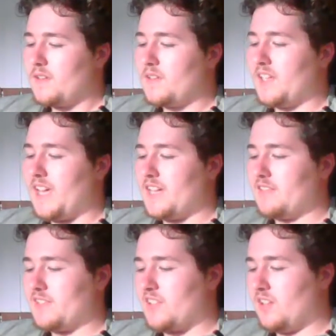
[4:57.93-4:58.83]
The
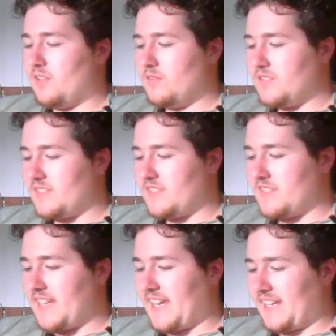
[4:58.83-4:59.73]
air is cold
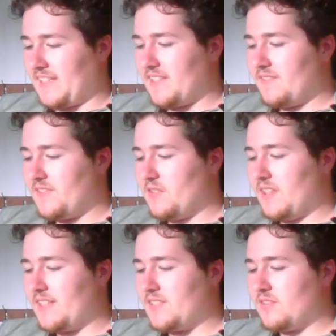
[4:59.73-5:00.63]
and dank. You
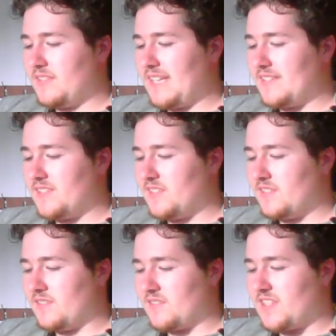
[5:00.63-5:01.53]
light your lantern
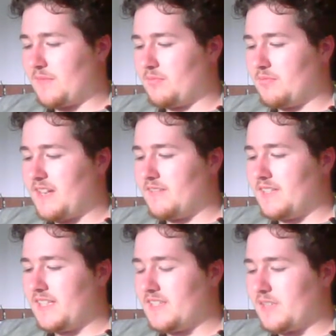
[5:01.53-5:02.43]
and step
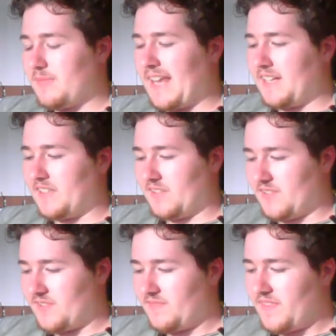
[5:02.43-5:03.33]
warily into the
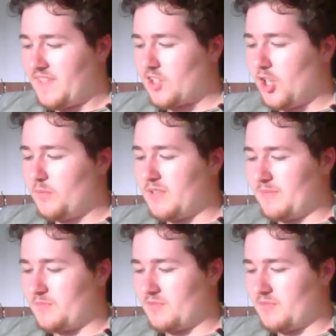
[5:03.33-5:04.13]
blackness. Cobwebs